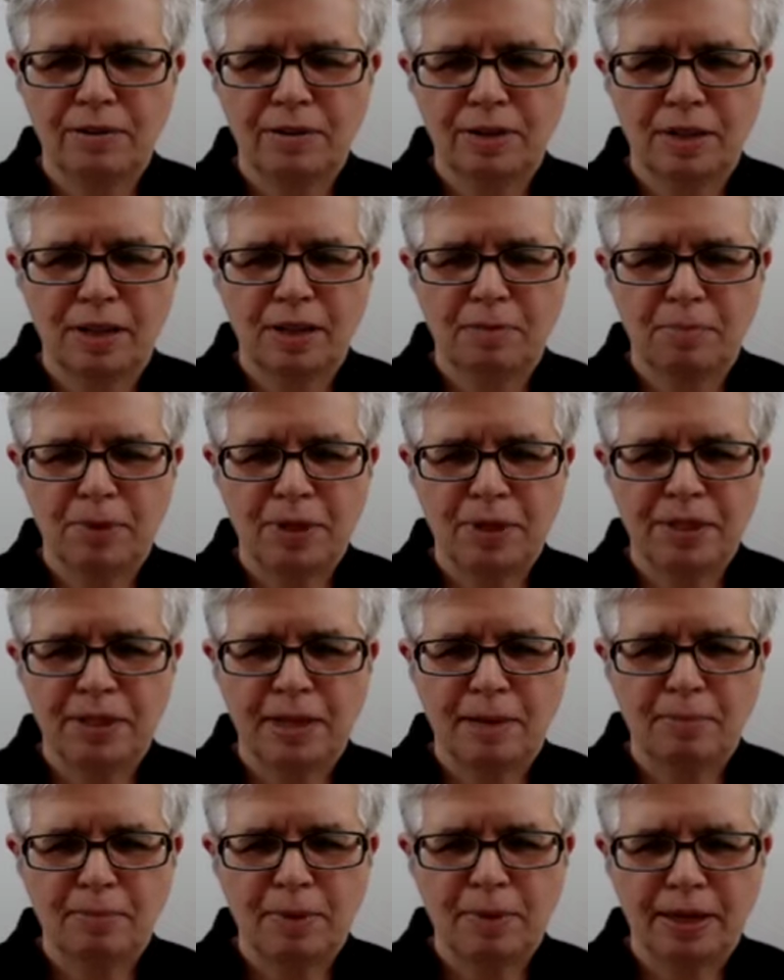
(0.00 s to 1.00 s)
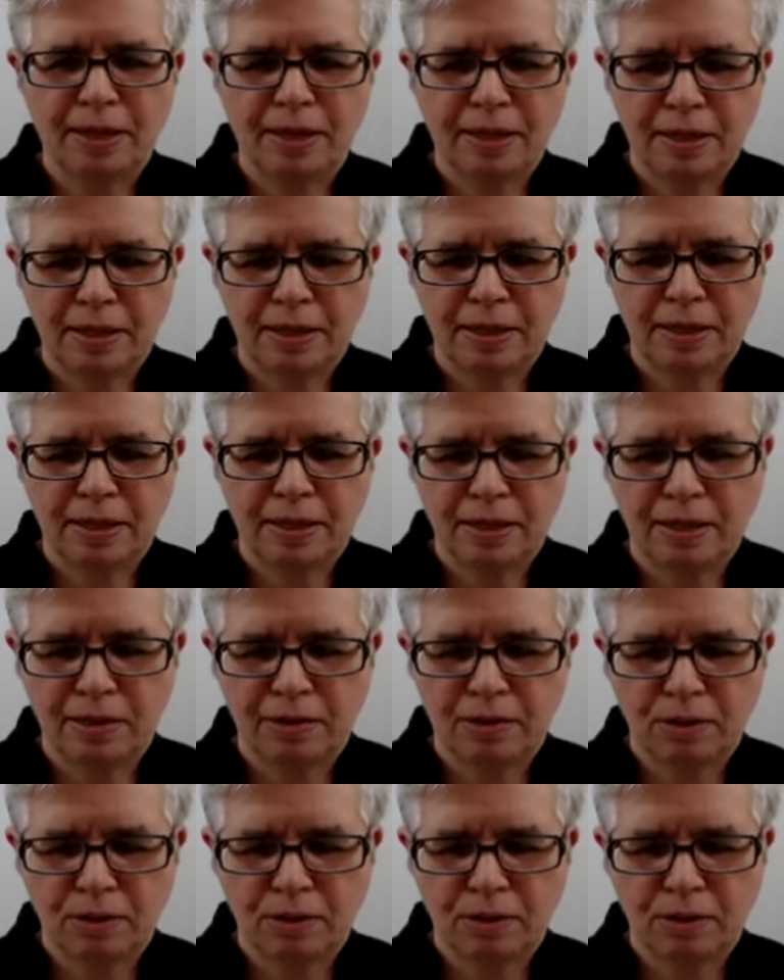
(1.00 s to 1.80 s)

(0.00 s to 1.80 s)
the pandemic uh,